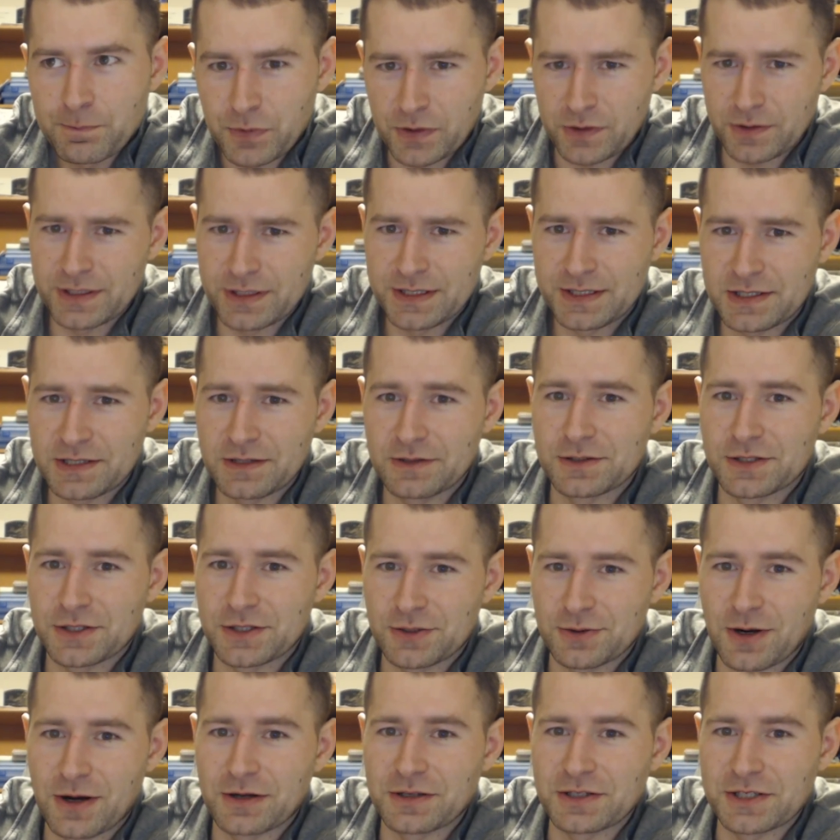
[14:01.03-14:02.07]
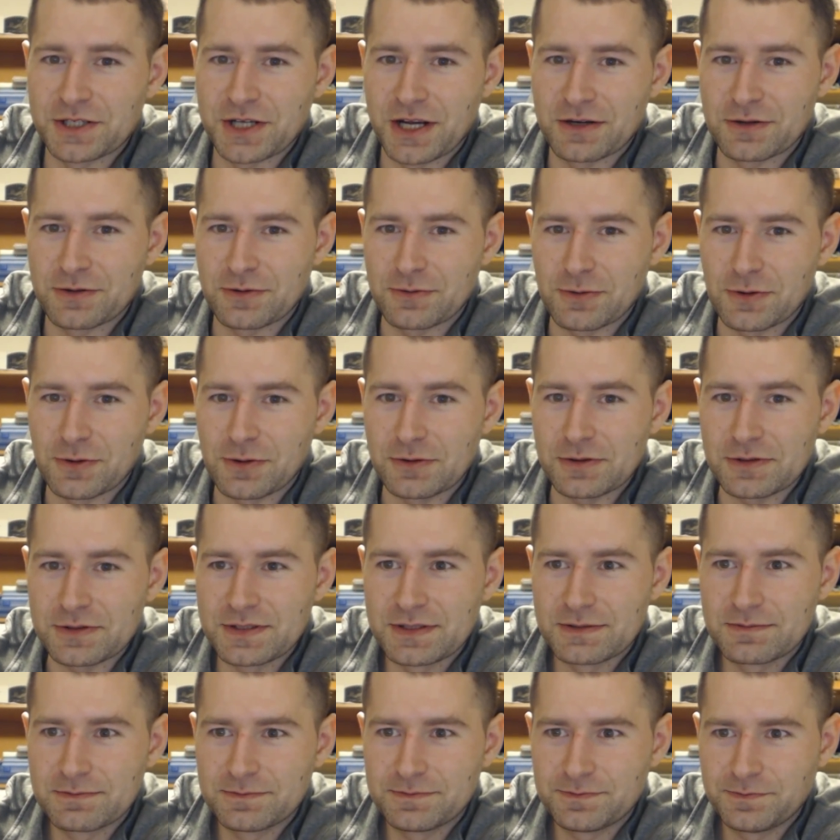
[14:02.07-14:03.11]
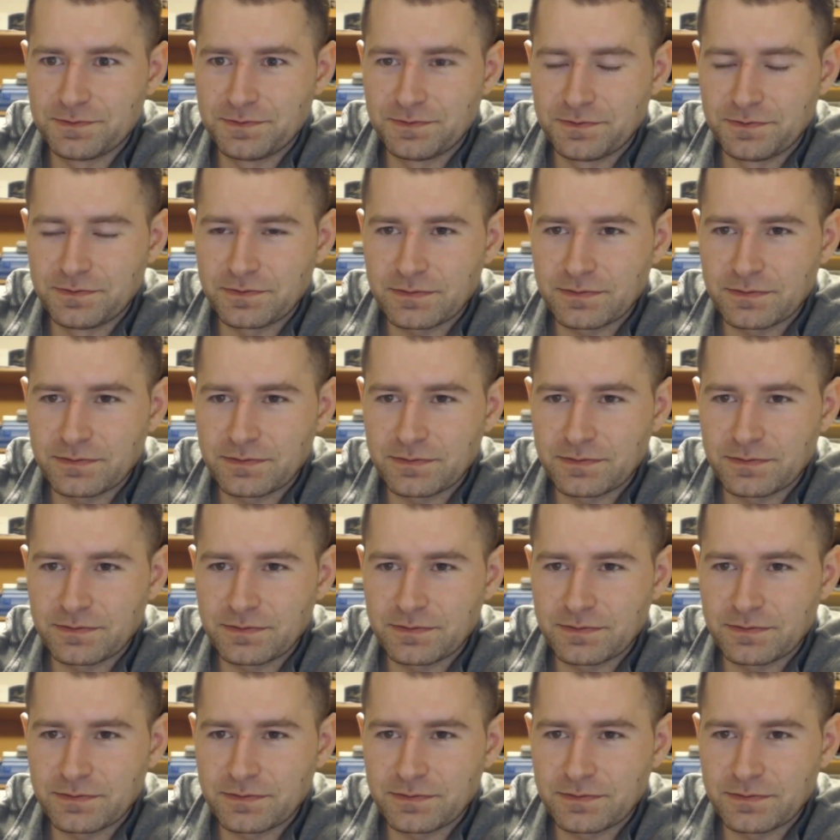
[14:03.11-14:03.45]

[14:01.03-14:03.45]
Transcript: there is still strong gender roles